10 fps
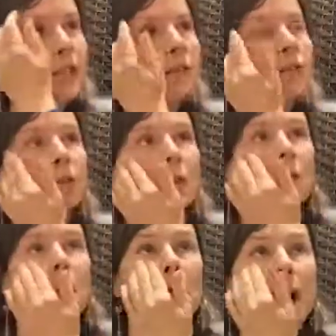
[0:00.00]
can,
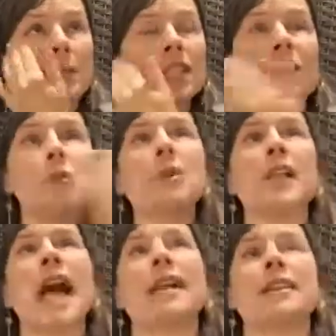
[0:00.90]
I'm so
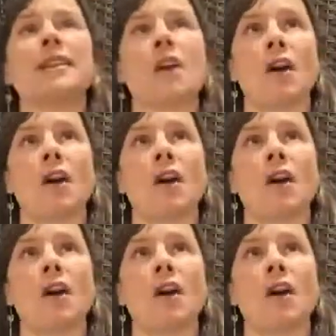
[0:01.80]
glad that the